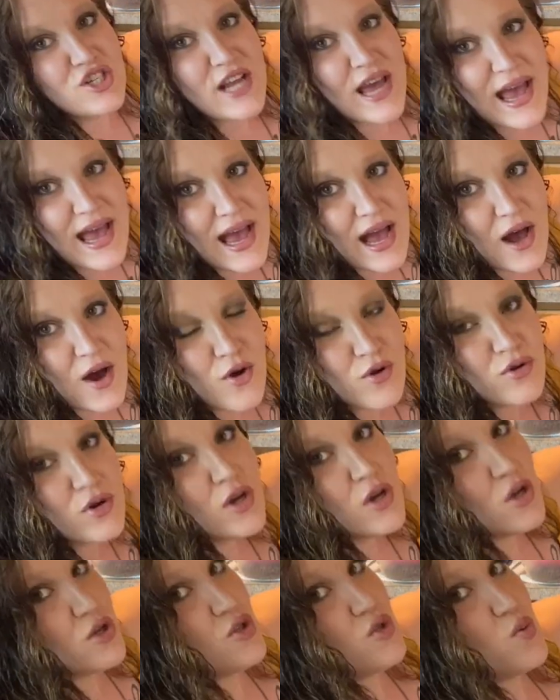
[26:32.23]
down,
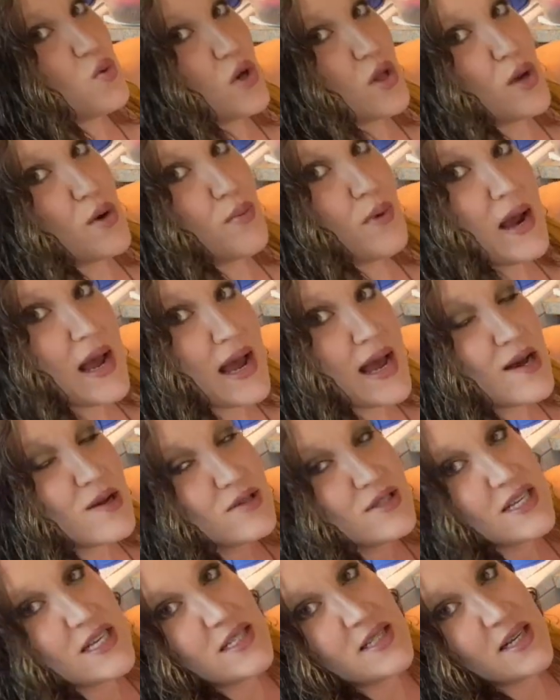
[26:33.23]
swirl it
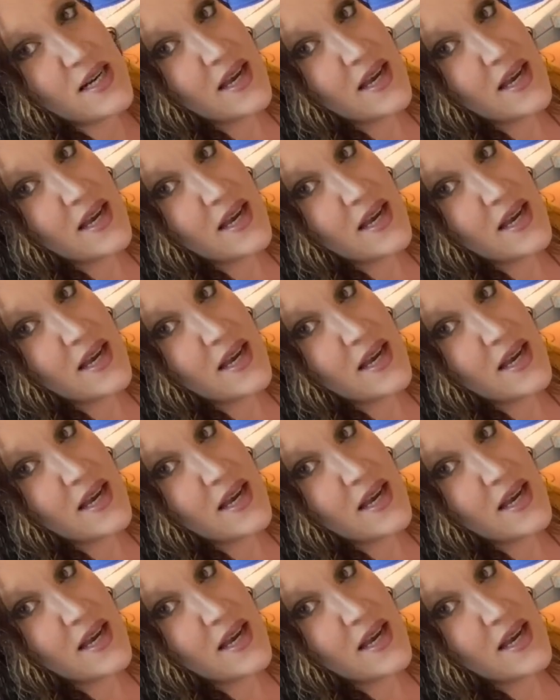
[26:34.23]
around, test it